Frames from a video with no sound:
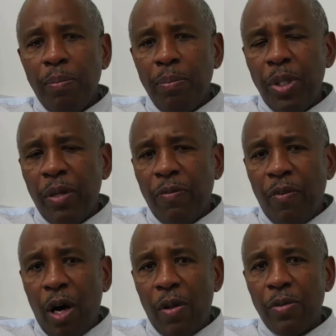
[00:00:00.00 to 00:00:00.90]
putting
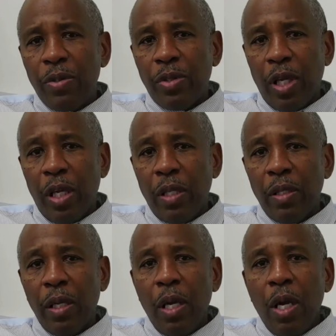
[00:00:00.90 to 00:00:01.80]
fathers
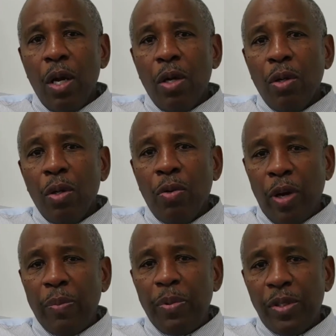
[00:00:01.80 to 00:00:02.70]
in
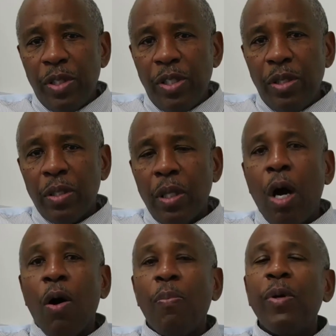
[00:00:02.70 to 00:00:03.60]
great positions
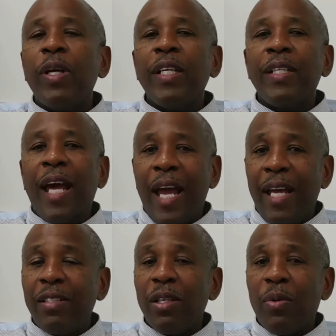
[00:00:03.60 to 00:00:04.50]
or putting
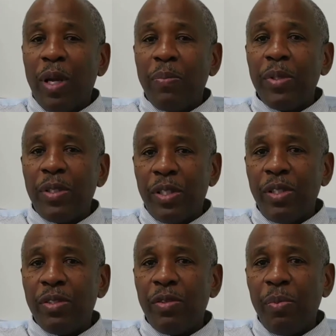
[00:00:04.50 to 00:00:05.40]
dads in great
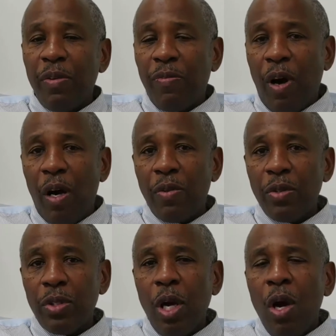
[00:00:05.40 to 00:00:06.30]
positions to be
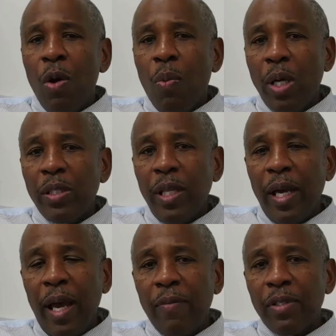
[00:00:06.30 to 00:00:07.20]
fathers. Once they
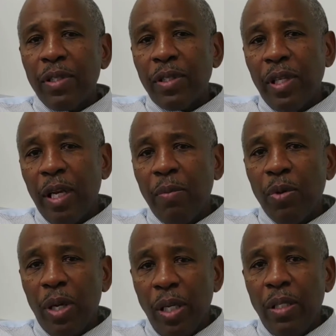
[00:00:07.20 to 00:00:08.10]
have a
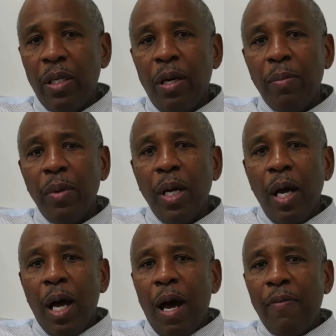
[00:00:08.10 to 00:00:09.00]
sustainable income,
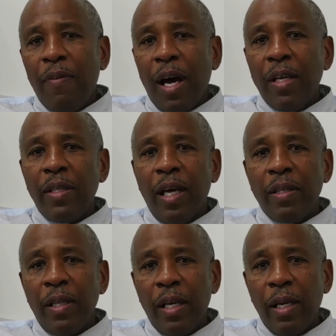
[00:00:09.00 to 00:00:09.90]
I find
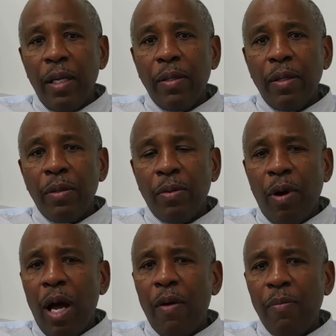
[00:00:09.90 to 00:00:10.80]
that they
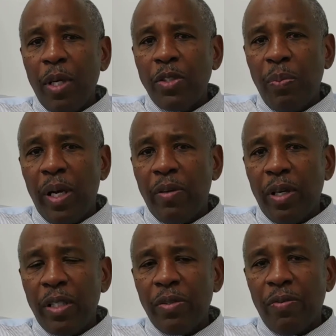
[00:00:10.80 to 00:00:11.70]
thrive much better.
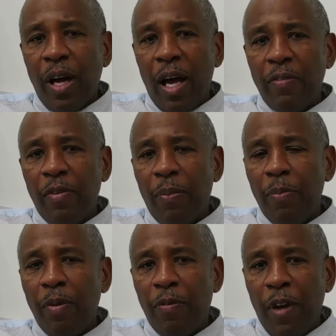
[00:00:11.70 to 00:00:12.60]
They
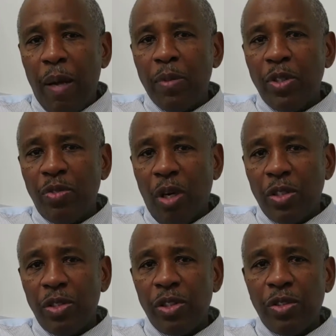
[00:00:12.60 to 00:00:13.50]
survive. The family
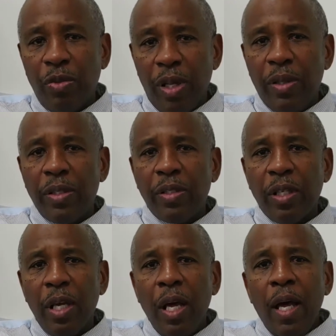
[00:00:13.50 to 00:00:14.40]
structure strengthens.
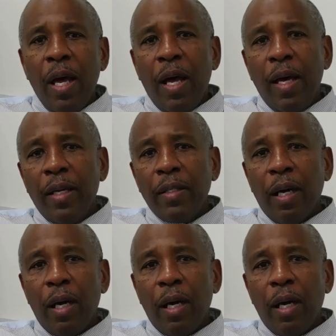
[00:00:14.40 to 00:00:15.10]
And